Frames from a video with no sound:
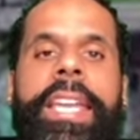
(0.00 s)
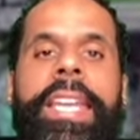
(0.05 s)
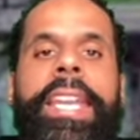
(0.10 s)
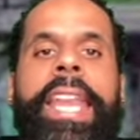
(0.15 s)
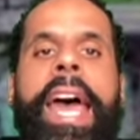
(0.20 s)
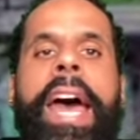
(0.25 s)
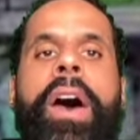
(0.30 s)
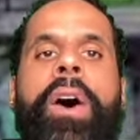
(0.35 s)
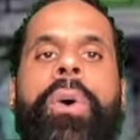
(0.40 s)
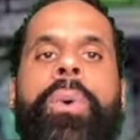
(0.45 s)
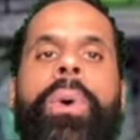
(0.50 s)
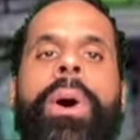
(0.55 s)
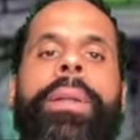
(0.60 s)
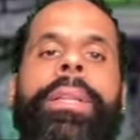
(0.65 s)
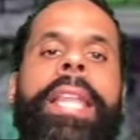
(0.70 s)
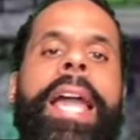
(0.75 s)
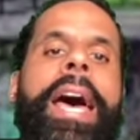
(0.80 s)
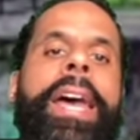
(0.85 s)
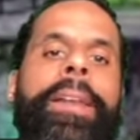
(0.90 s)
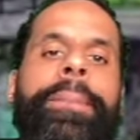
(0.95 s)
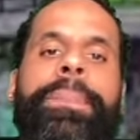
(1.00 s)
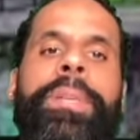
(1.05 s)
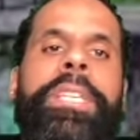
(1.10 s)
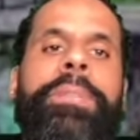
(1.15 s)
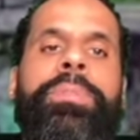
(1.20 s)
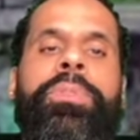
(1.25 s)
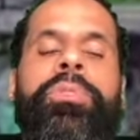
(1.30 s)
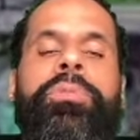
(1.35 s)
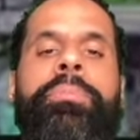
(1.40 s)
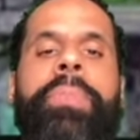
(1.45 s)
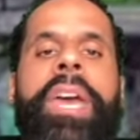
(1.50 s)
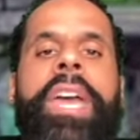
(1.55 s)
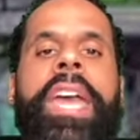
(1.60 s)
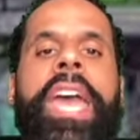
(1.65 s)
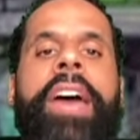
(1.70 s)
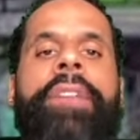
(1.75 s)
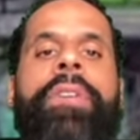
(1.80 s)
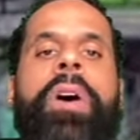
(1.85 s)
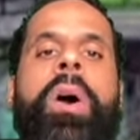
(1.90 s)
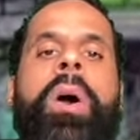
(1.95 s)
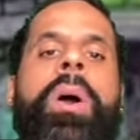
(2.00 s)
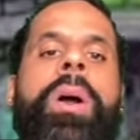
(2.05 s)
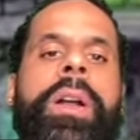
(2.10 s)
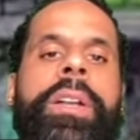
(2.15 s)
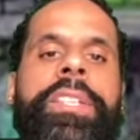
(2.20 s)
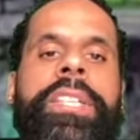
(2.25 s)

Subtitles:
Now, a lot of people may have a hard